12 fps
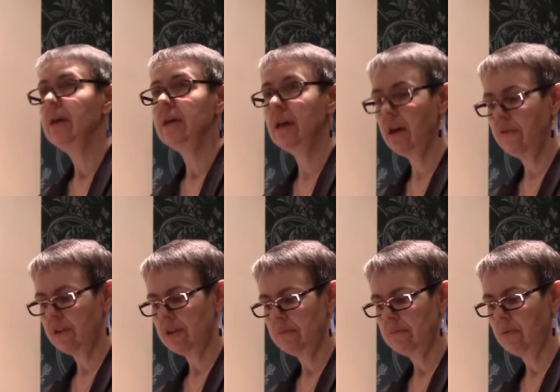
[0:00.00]
"Get over
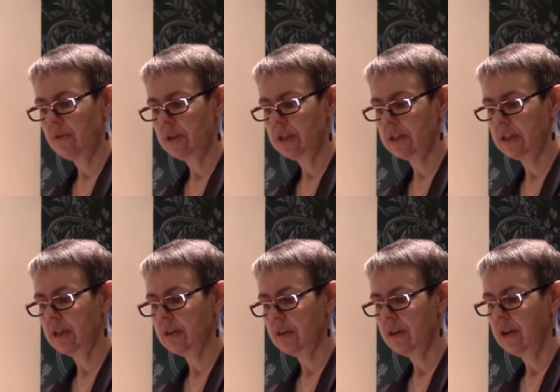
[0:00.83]
here, boy," he
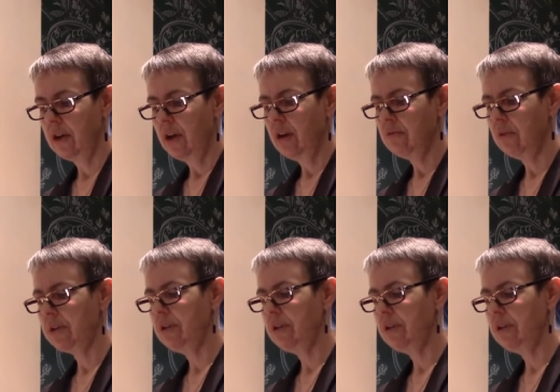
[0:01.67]
said. "Run